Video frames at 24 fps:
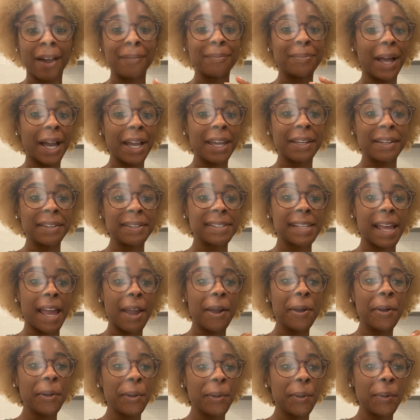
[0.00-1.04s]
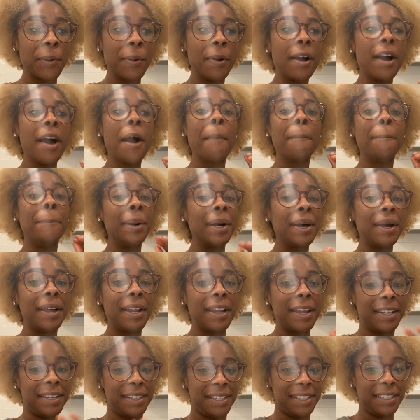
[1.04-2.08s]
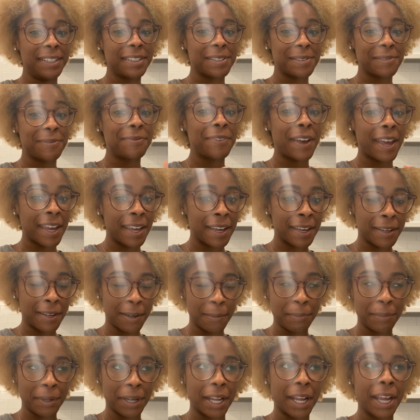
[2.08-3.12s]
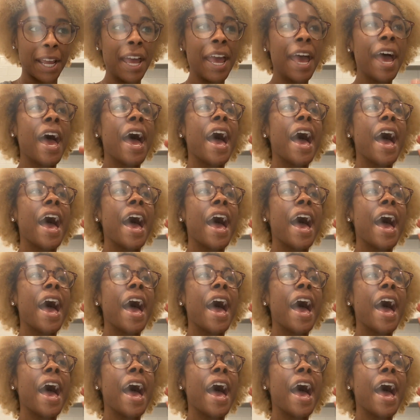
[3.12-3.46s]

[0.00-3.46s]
I'm not gonna say who, but it is a FAANG company